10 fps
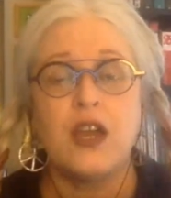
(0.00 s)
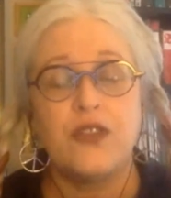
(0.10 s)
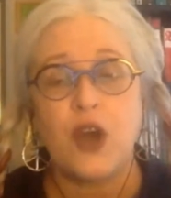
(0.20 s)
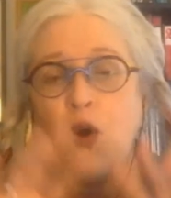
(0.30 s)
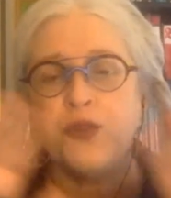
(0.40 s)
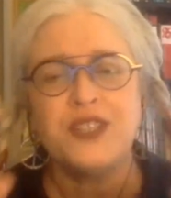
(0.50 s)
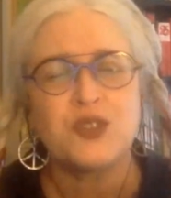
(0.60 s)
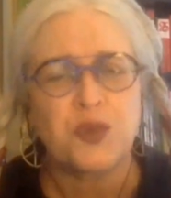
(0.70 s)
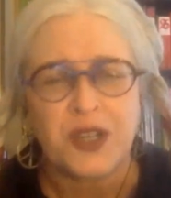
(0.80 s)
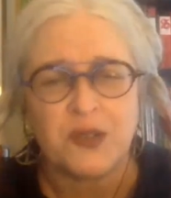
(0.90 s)
The only
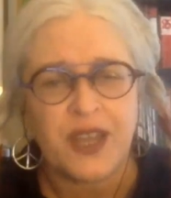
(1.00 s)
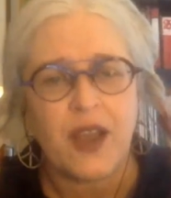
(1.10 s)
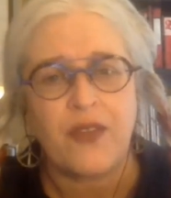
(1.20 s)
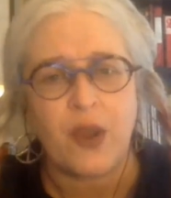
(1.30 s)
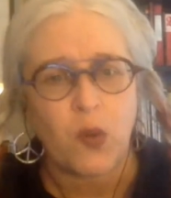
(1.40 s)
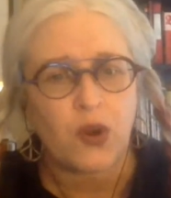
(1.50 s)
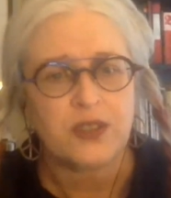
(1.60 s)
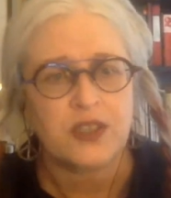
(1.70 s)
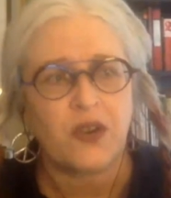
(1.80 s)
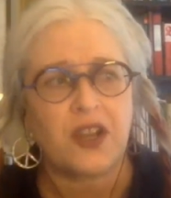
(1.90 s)
trickle down that
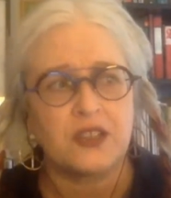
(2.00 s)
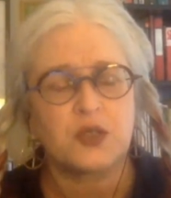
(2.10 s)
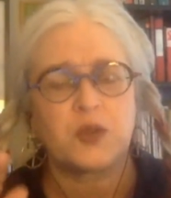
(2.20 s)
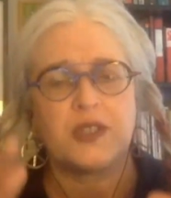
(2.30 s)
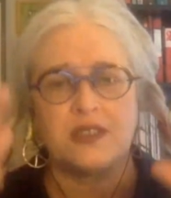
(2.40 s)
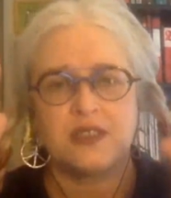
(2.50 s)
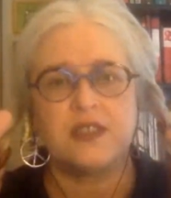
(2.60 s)
works in our country is